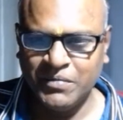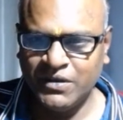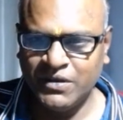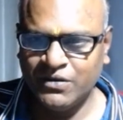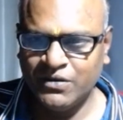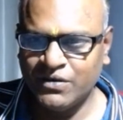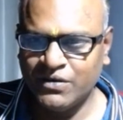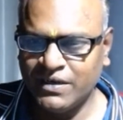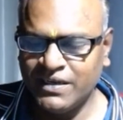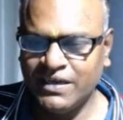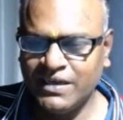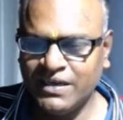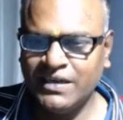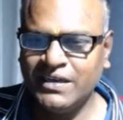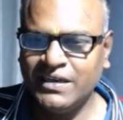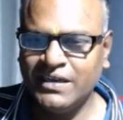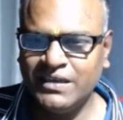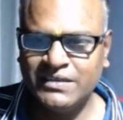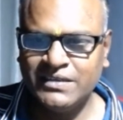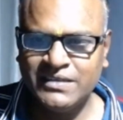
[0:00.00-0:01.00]
your
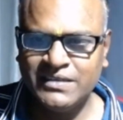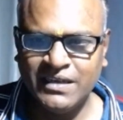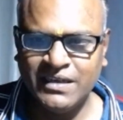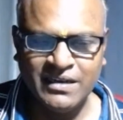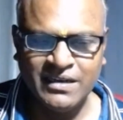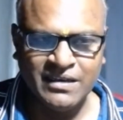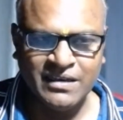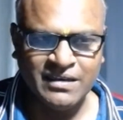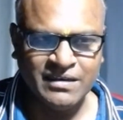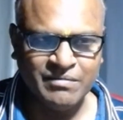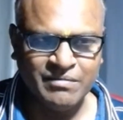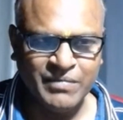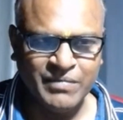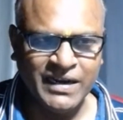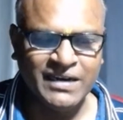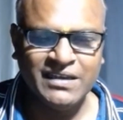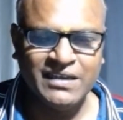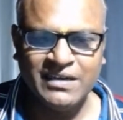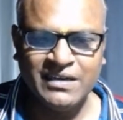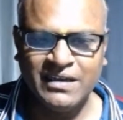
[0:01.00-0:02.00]
degrees in
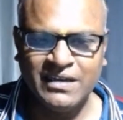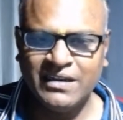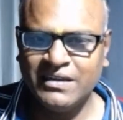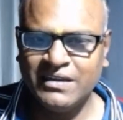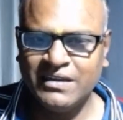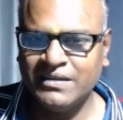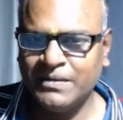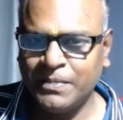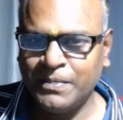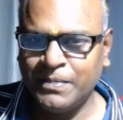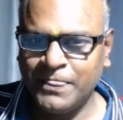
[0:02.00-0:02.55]
medical,